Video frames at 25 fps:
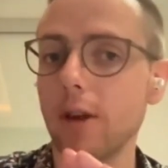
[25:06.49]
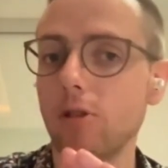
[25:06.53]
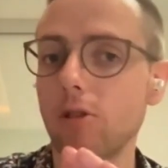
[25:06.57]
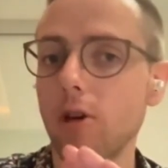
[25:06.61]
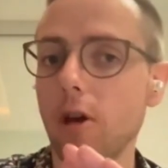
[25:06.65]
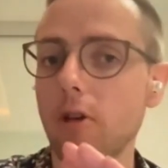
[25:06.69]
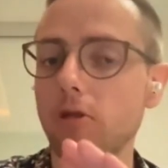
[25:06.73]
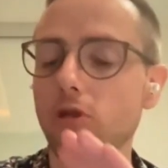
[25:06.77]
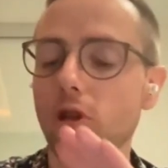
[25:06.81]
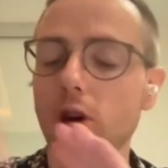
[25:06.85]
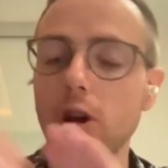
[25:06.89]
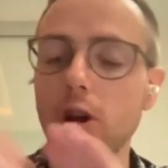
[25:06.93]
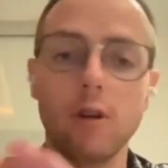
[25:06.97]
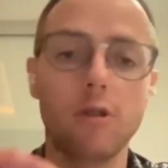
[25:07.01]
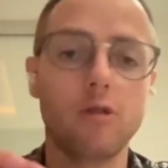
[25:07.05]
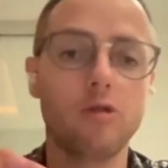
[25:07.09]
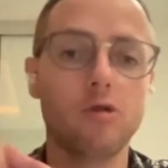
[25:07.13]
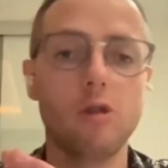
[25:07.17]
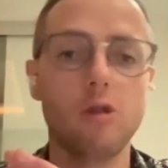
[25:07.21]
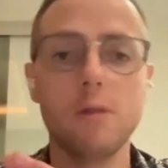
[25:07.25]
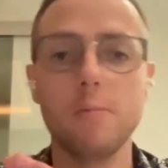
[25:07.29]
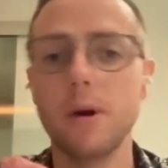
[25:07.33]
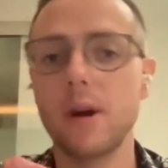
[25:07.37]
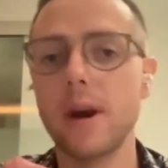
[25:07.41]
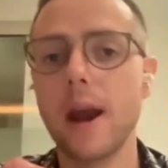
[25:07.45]
They changed the
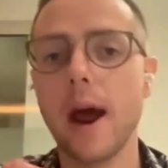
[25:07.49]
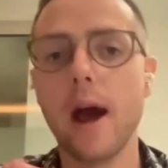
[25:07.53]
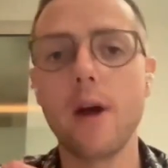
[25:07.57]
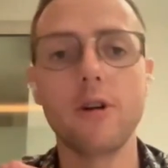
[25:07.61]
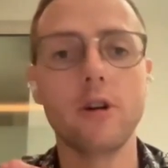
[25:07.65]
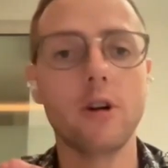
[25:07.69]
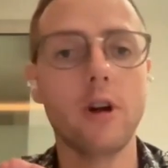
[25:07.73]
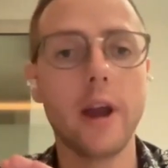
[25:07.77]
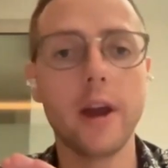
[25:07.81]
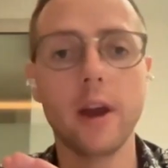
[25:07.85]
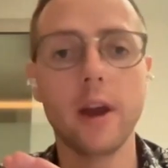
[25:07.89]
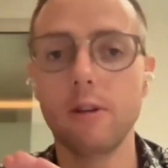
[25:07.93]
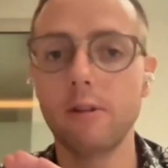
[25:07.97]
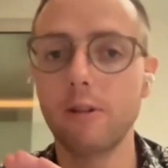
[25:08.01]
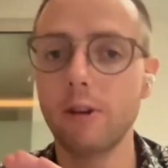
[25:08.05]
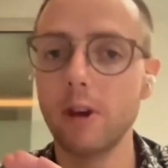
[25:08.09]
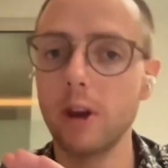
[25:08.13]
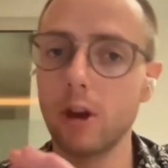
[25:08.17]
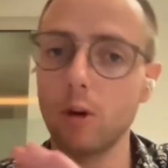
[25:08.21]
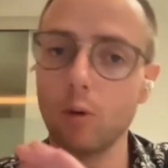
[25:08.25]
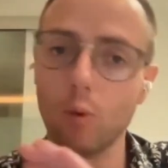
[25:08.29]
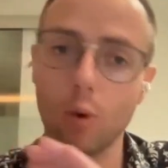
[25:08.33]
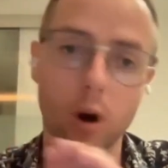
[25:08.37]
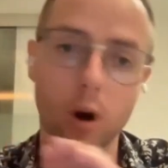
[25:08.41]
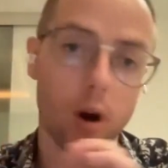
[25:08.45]
industry, but now they're
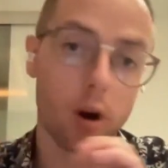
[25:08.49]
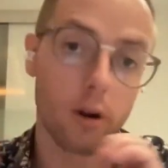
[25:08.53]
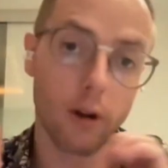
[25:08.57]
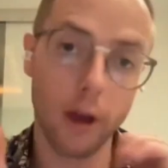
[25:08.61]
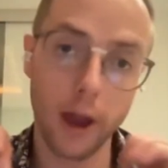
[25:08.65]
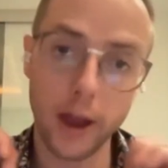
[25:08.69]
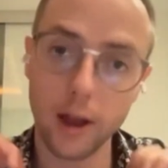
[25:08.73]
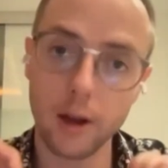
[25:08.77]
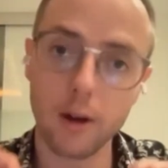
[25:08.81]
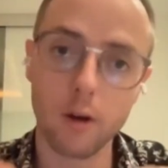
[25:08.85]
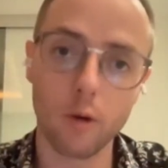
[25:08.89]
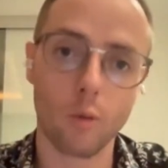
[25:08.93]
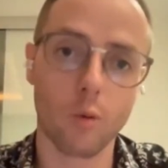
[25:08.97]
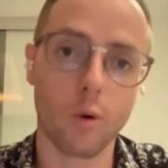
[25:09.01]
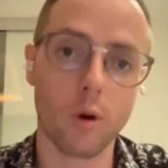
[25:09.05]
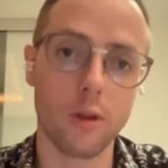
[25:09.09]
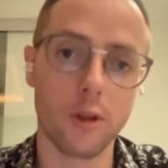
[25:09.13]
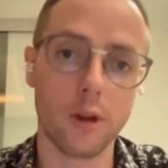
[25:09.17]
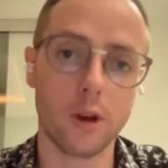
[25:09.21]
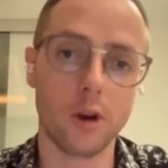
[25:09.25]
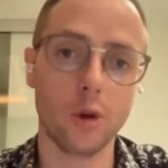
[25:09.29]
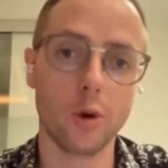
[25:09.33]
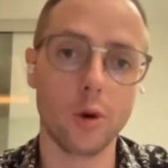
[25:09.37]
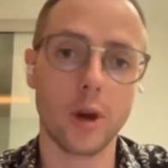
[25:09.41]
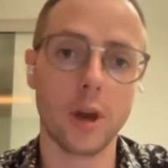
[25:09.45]
legacy, and we're
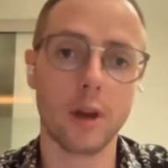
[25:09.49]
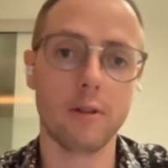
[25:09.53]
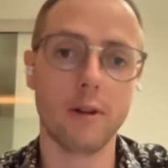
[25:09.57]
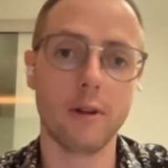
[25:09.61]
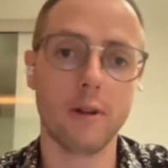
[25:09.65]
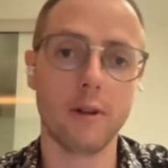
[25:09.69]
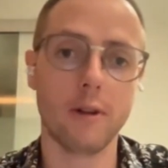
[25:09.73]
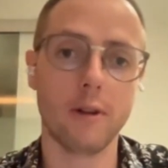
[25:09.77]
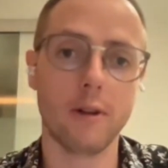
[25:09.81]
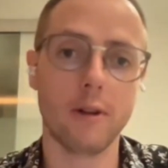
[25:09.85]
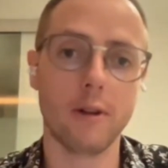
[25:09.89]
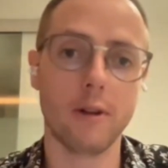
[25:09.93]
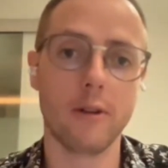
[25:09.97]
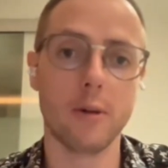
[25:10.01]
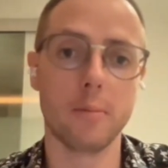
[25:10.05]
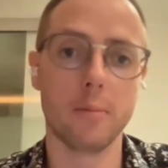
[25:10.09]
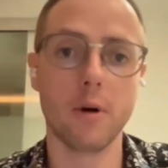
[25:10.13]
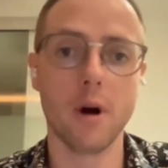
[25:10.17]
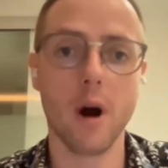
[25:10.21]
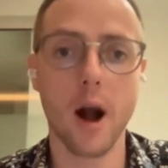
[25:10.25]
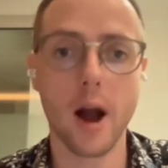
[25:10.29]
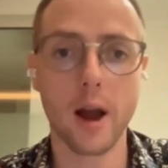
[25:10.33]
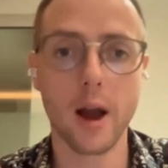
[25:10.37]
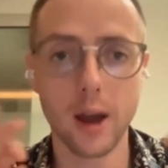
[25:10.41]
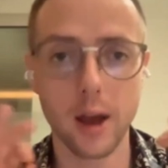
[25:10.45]
the new kids on the
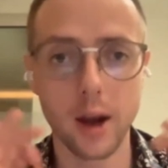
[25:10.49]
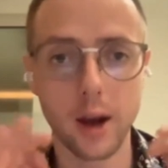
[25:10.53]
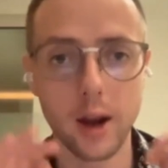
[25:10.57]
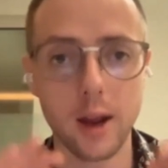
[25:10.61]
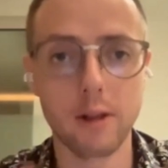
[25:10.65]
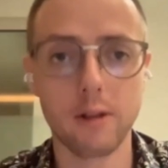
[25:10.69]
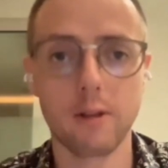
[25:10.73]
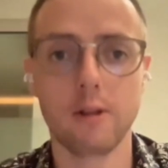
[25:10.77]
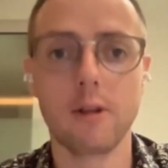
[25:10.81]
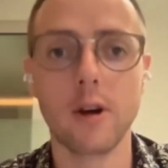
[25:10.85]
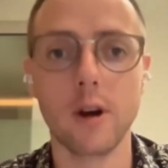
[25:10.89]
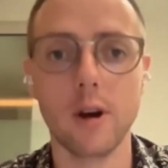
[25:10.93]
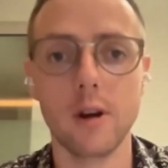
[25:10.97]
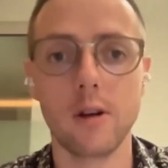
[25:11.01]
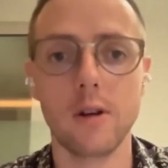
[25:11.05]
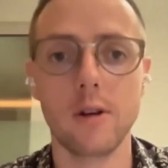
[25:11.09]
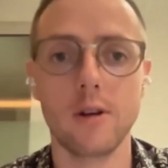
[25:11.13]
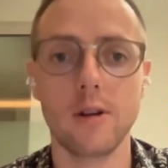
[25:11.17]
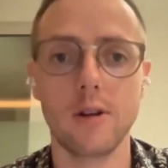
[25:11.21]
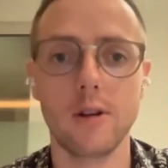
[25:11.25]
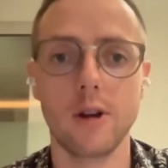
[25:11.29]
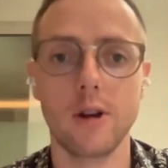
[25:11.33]
block, and it's good,